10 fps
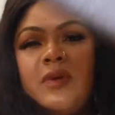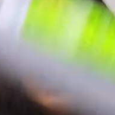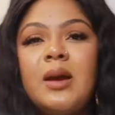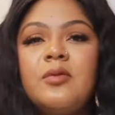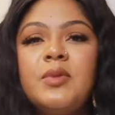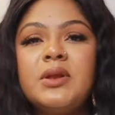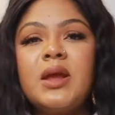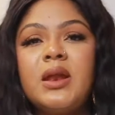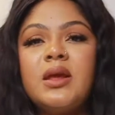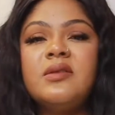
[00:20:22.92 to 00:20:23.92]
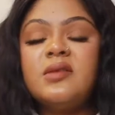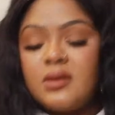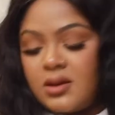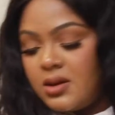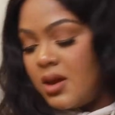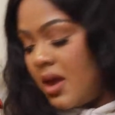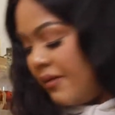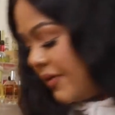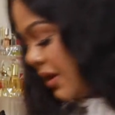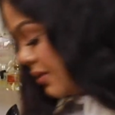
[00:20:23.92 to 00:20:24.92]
vibes, but not as heavy.